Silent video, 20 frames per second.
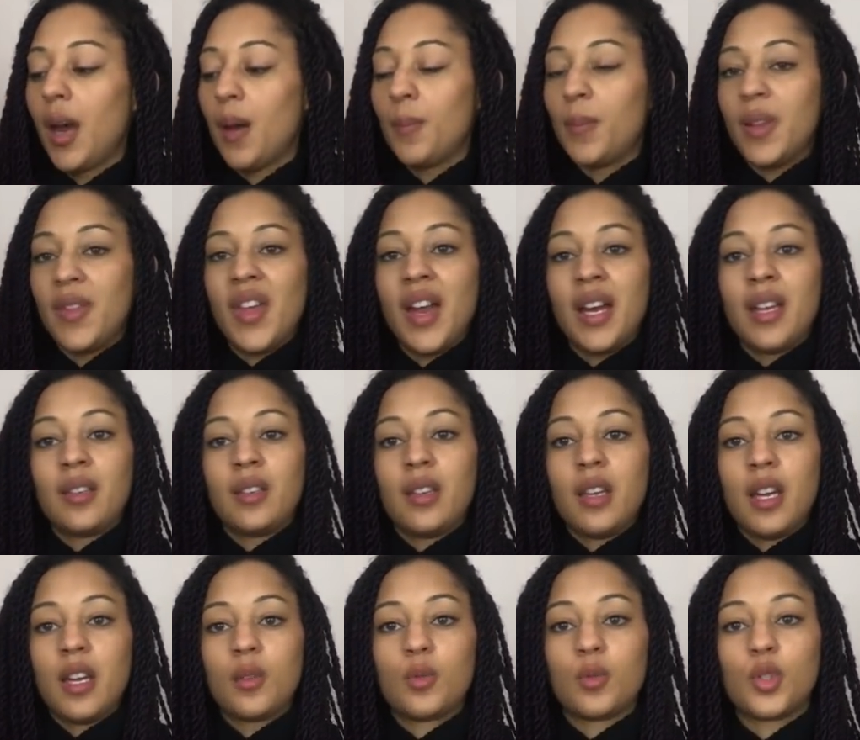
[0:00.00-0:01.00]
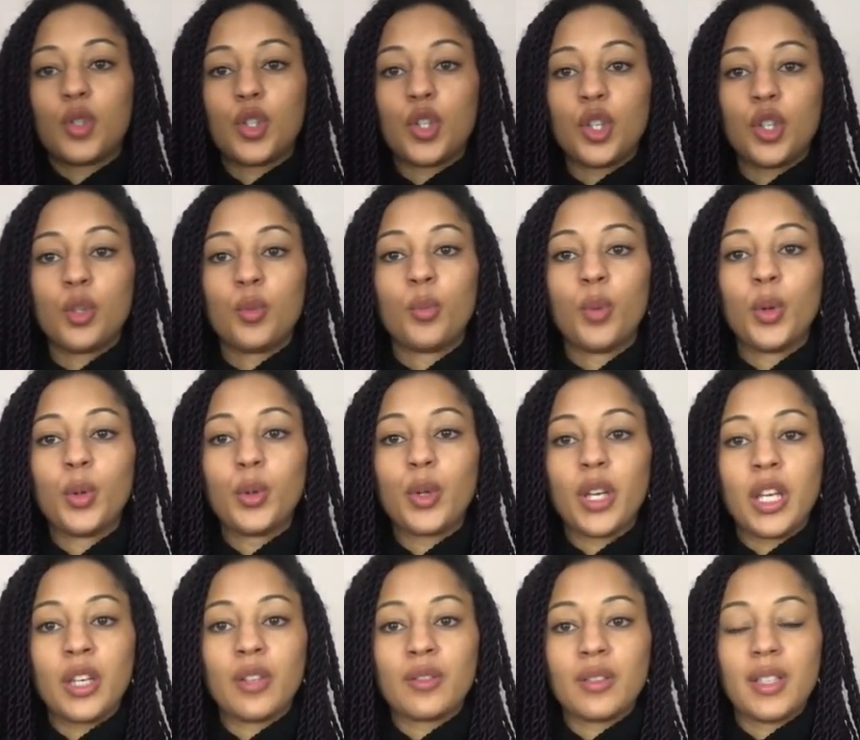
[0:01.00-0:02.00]
but then it was too
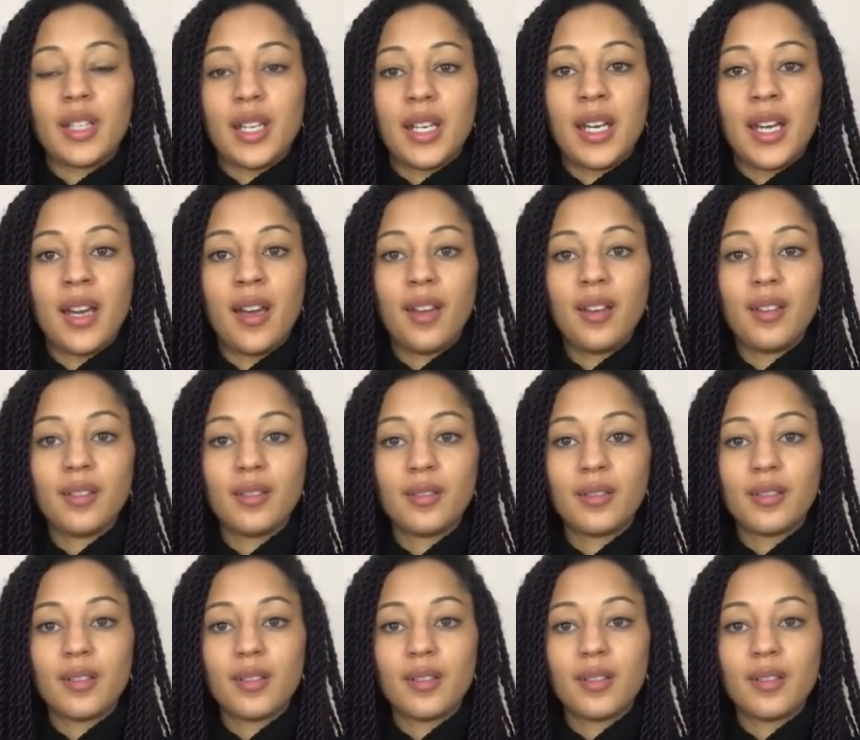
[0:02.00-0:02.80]
bulky under here.